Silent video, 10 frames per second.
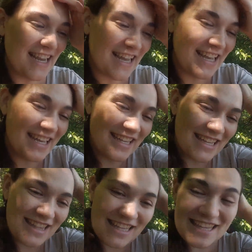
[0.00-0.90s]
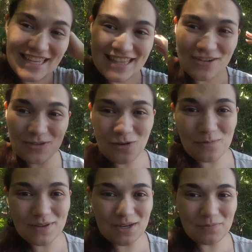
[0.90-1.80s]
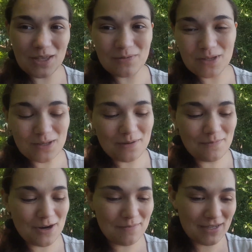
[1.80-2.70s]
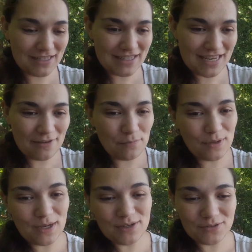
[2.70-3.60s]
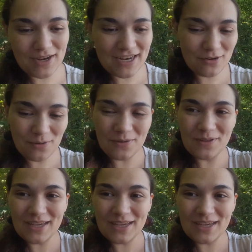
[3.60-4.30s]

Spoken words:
And then they would open up like one of the compartments and put a drain hole,